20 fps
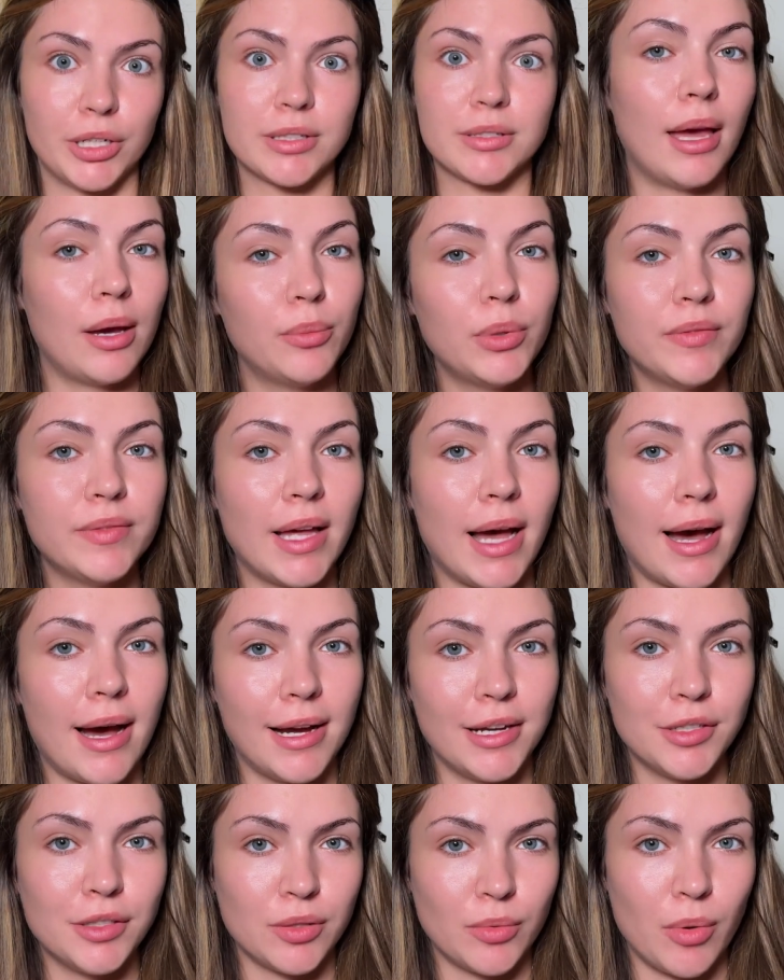And with that, I
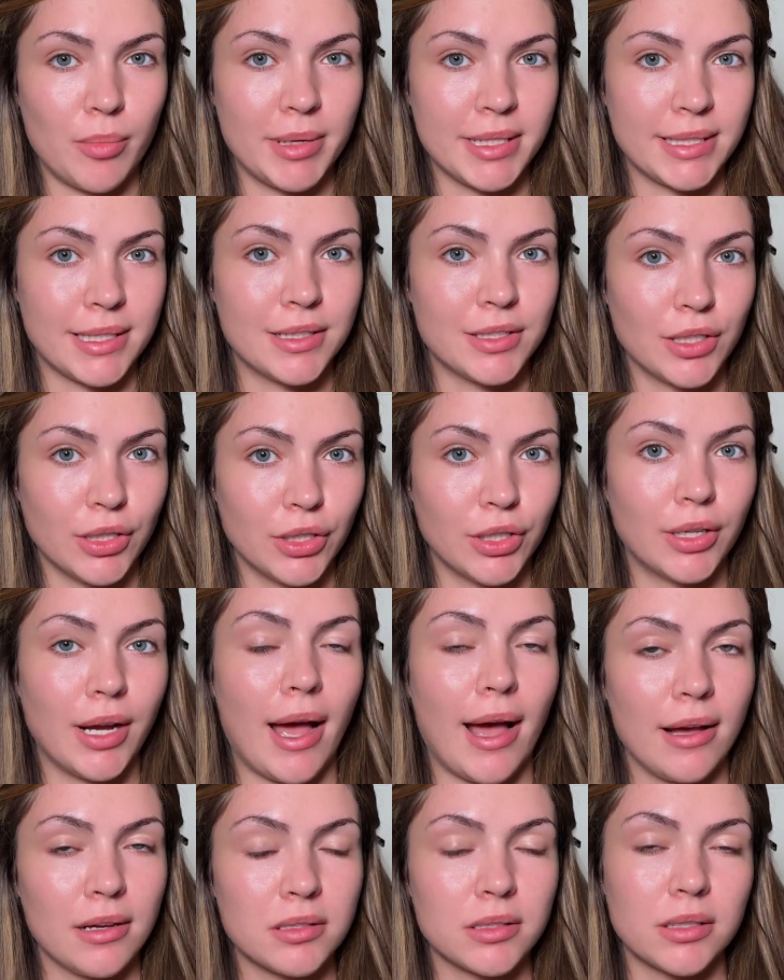used to want my skin to look
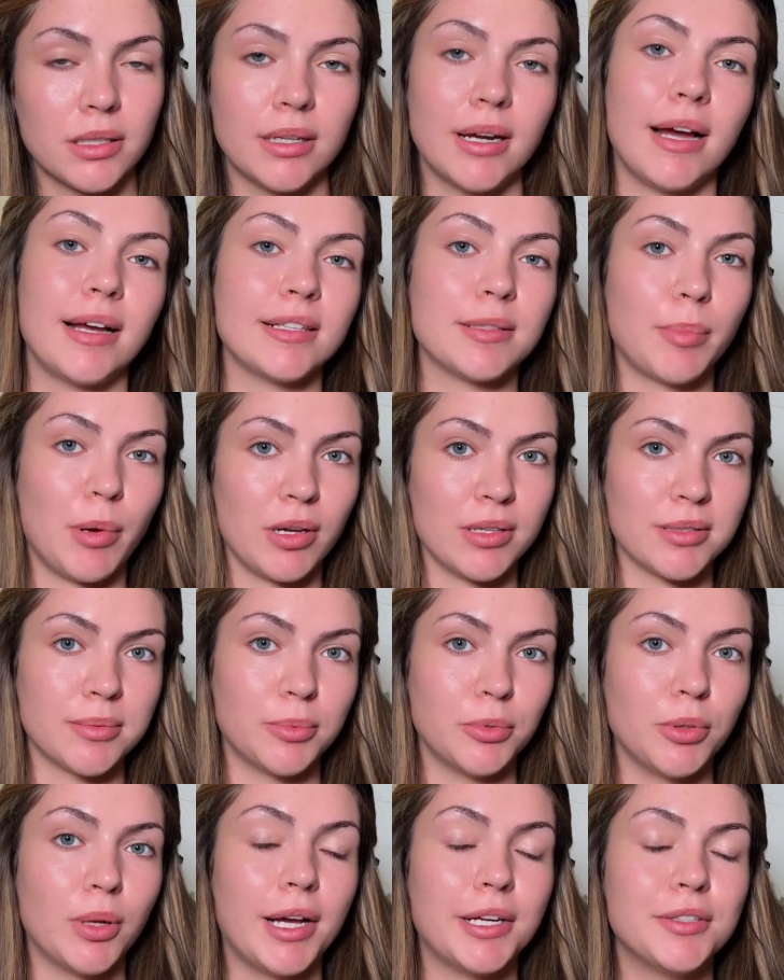as good as
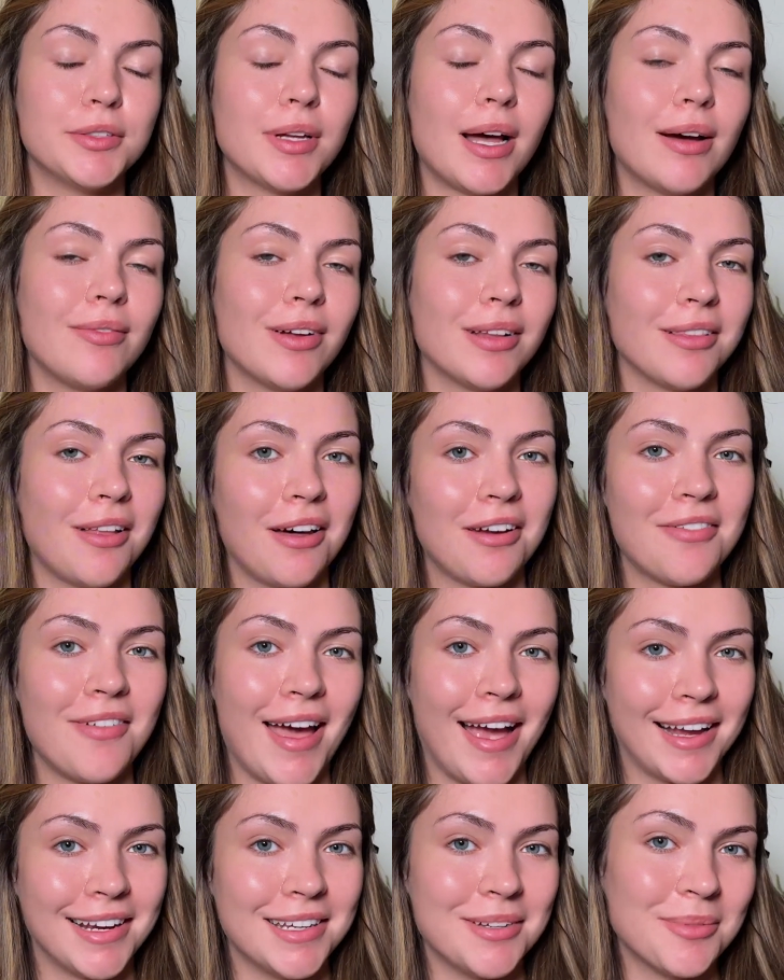possible. I used to have a lot of
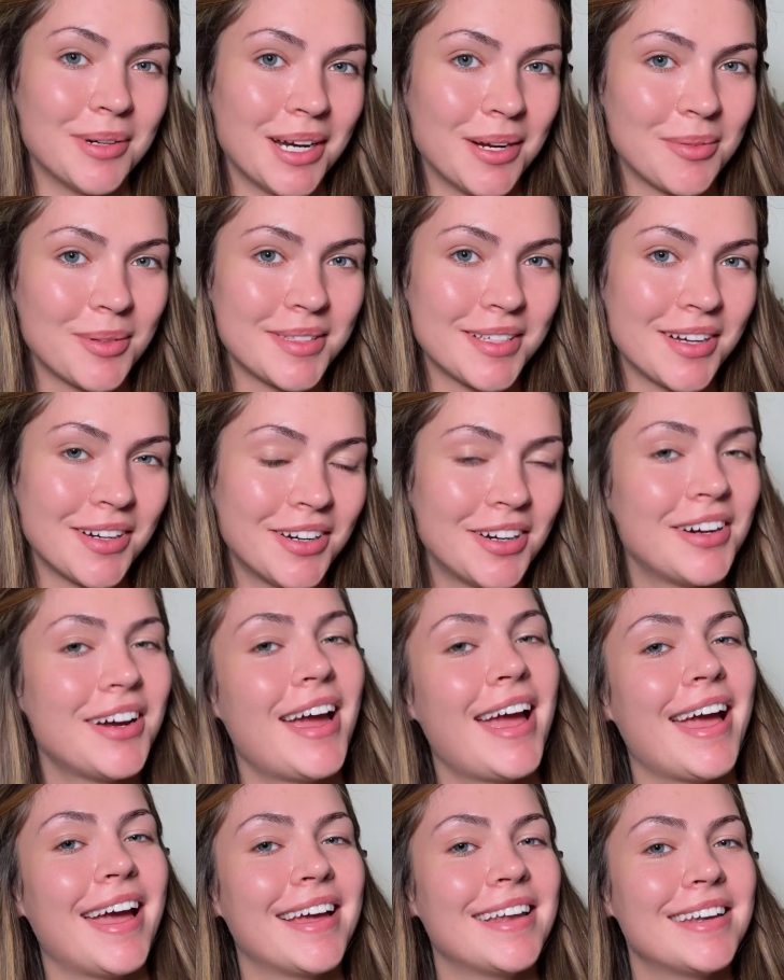acne when I was younger,
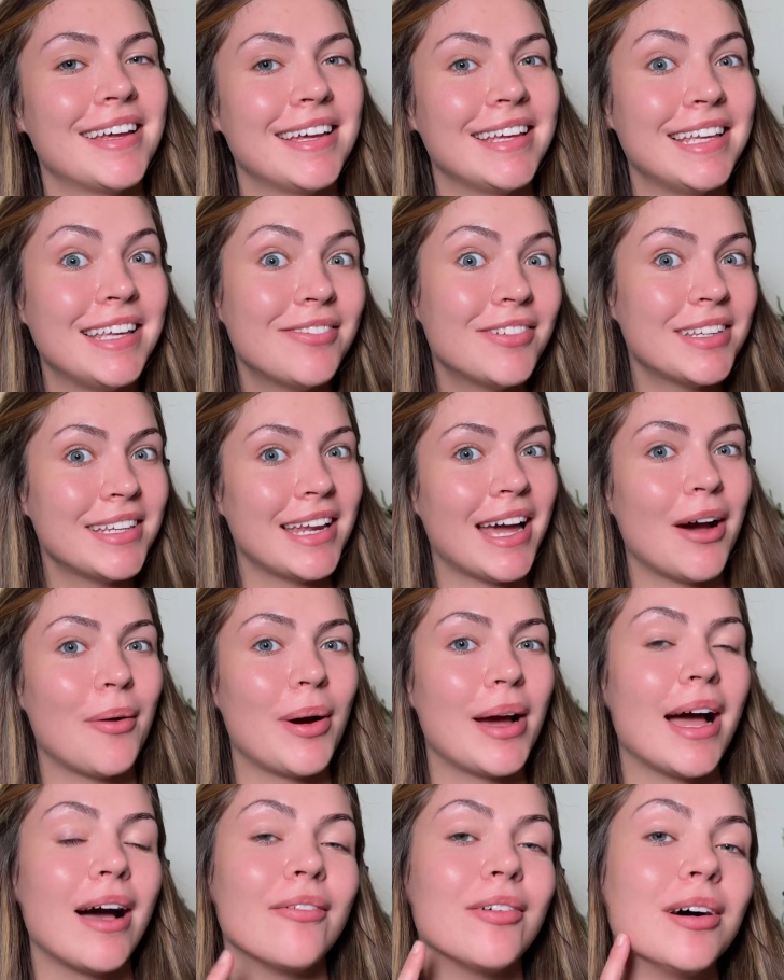and even now I
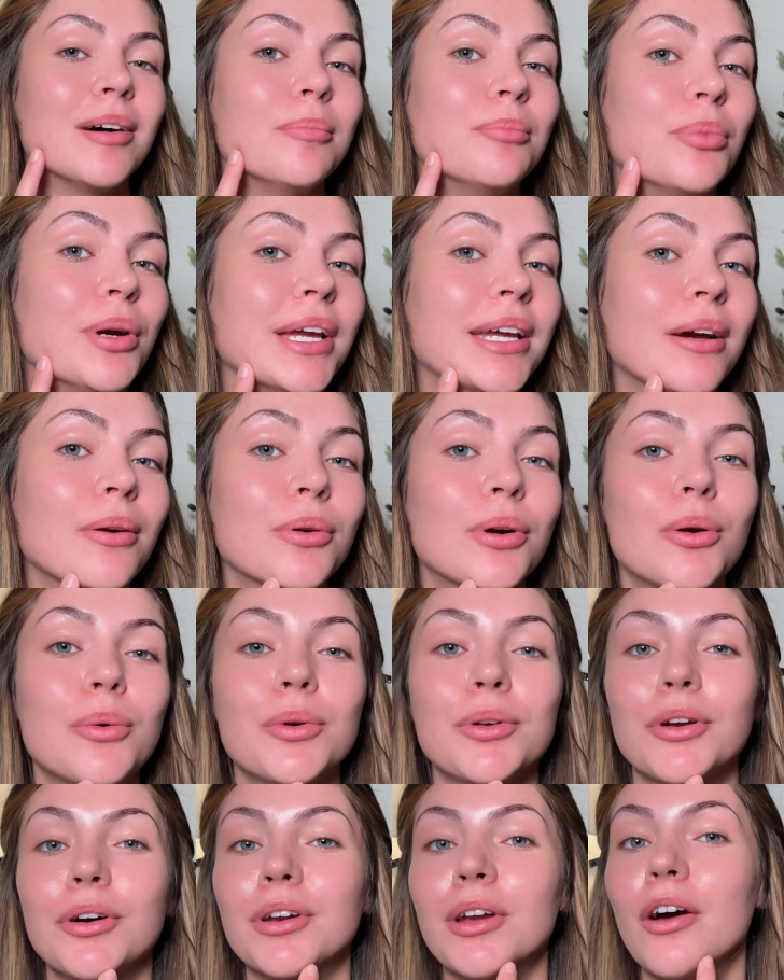have a breakout going
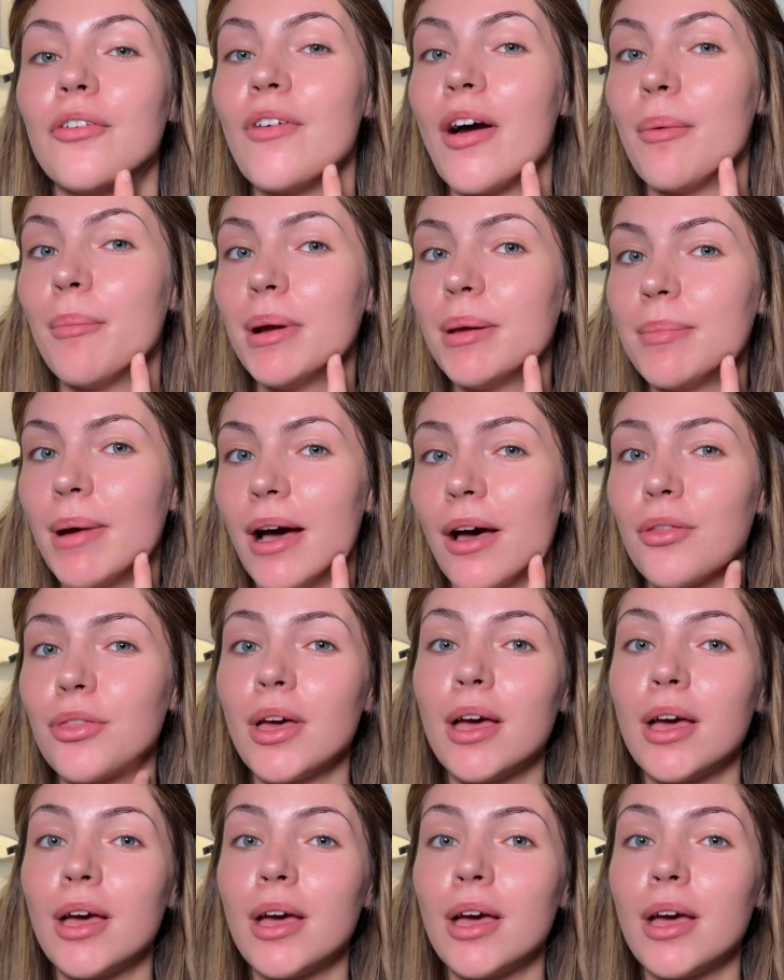on around my mouth.